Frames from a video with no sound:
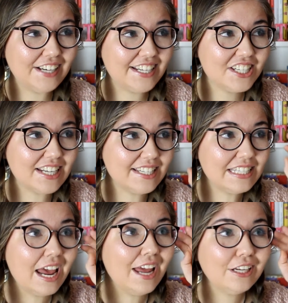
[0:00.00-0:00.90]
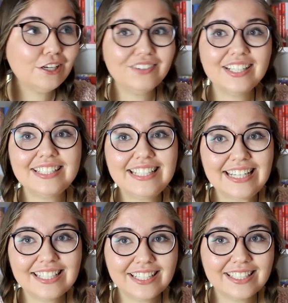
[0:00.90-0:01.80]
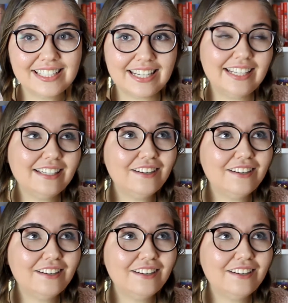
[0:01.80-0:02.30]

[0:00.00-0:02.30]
That's just human decency.